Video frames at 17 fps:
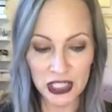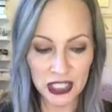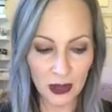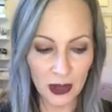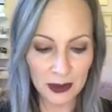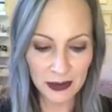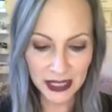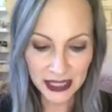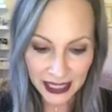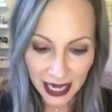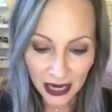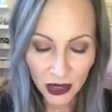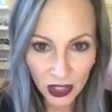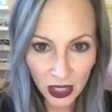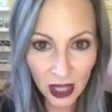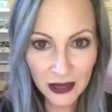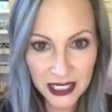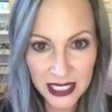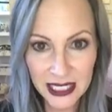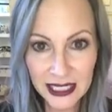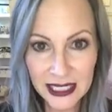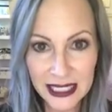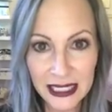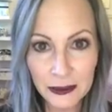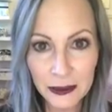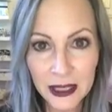So I missed out on a lot of
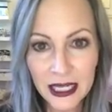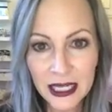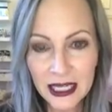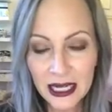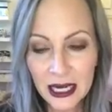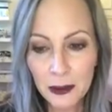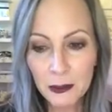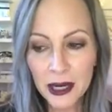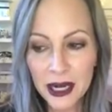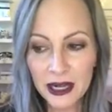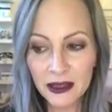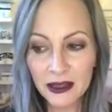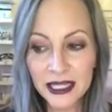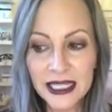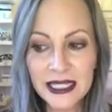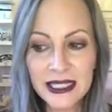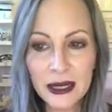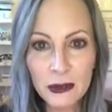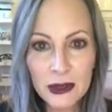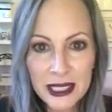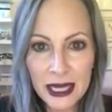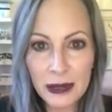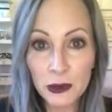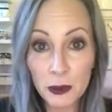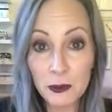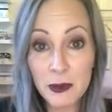sleep, but at least I was
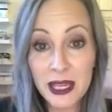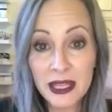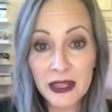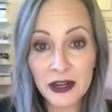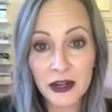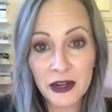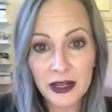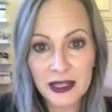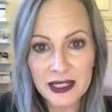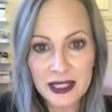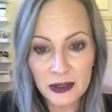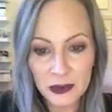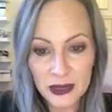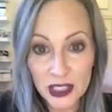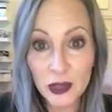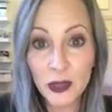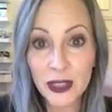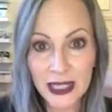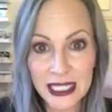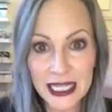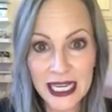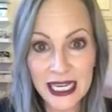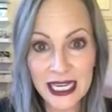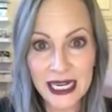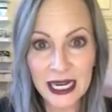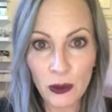able to be there because it was during the
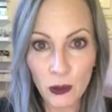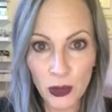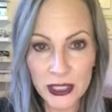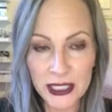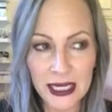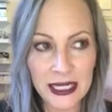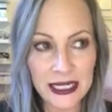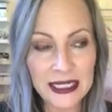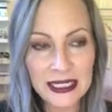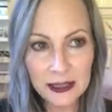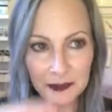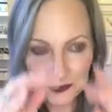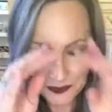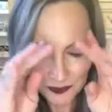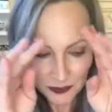day and I worked nights.